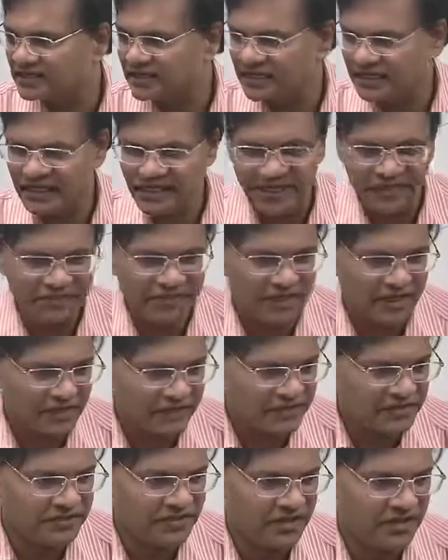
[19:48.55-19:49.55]
initial
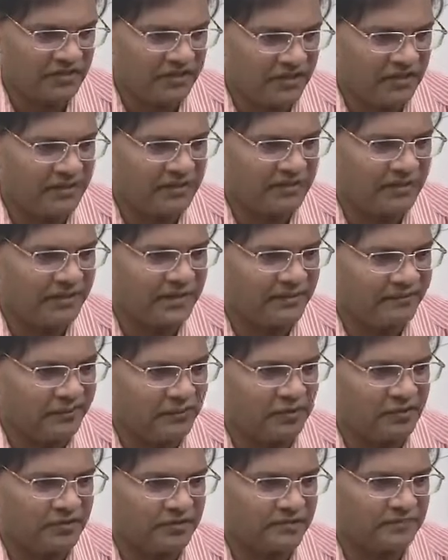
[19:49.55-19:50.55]
investigation
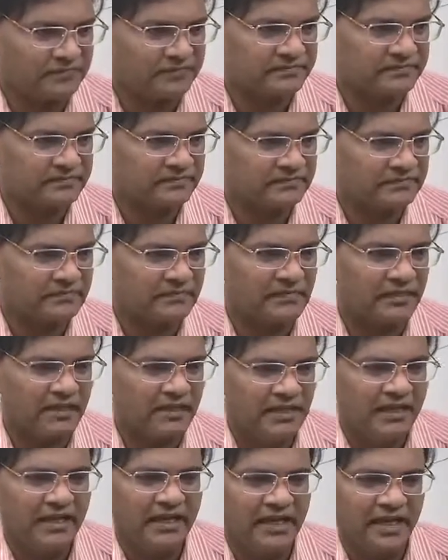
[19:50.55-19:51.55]
reports.
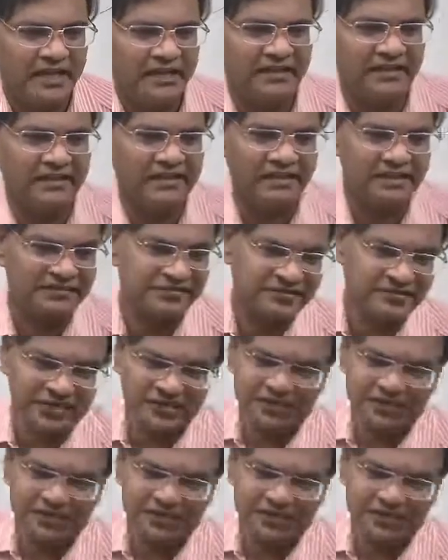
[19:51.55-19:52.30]
And this